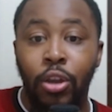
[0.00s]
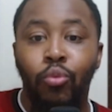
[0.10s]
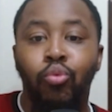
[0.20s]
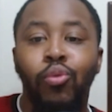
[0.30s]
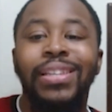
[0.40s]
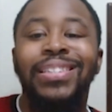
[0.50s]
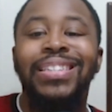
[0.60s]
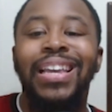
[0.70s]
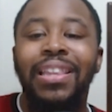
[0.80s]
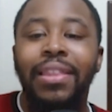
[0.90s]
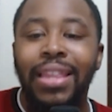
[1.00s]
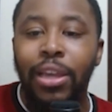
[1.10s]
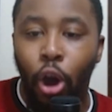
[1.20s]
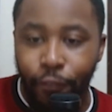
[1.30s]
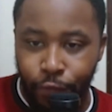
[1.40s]
Rescind the
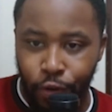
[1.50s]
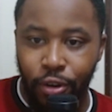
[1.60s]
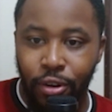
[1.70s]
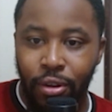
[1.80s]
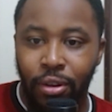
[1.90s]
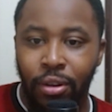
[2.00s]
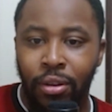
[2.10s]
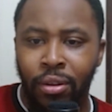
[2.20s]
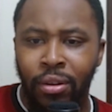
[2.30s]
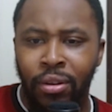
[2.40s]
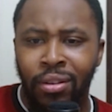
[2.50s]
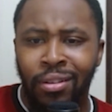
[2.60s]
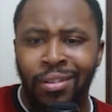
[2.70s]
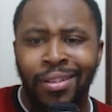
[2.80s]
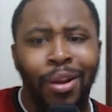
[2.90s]
offer.
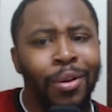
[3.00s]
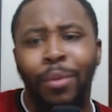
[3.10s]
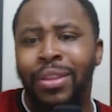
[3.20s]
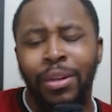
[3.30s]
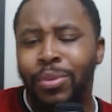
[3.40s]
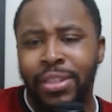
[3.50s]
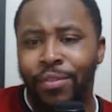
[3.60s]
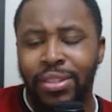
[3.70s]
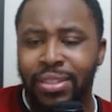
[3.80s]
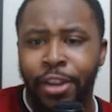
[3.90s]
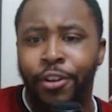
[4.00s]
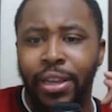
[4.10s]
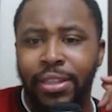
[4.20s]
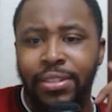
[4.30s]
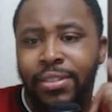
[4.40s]
Okay, well then it was never
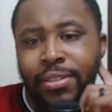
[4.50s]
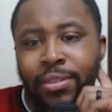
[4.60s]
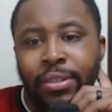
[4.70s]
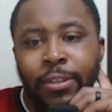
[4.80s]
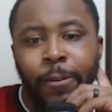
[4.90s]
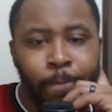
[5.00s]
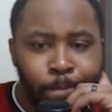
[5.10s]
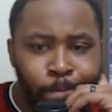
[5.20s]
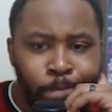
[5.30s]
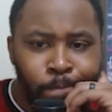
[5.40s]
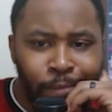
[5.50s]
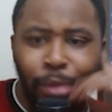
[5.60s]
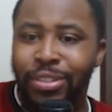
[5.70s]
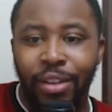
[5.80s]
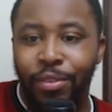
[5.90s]
serious. It
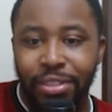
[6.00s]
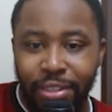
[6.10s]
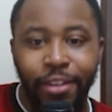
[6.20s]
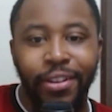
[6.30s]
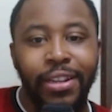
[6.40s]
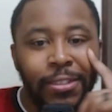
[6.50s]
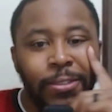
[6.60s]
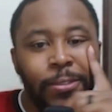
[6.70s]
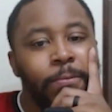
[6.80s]
was never serious.